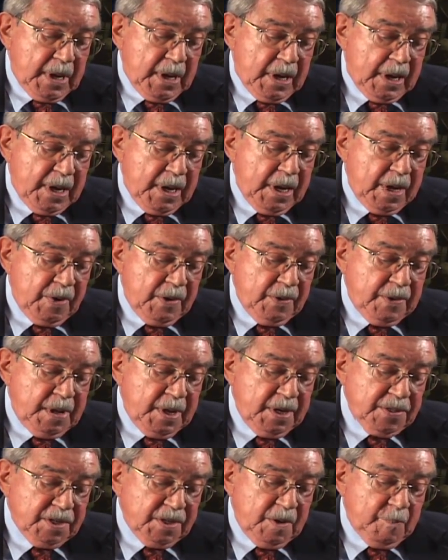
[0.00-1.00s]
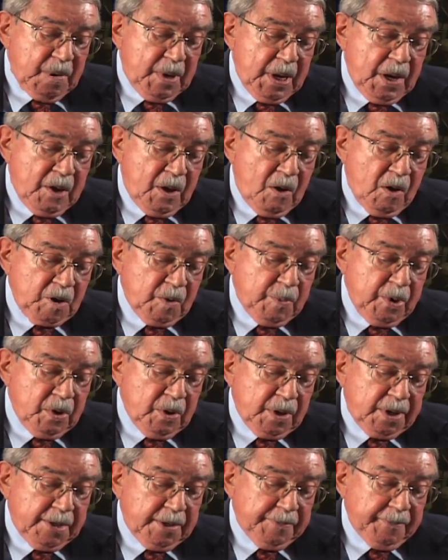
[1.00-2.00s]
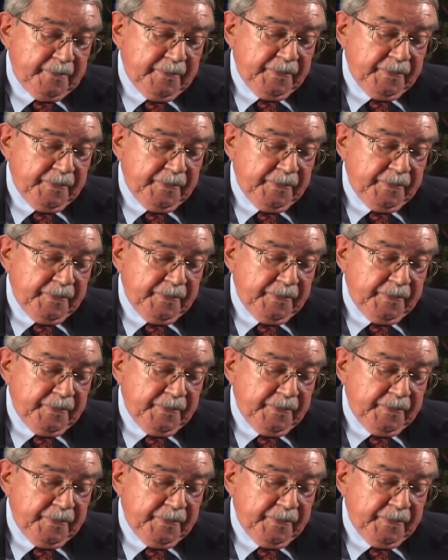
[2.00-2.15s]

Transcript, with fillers: I entered this in my logbook.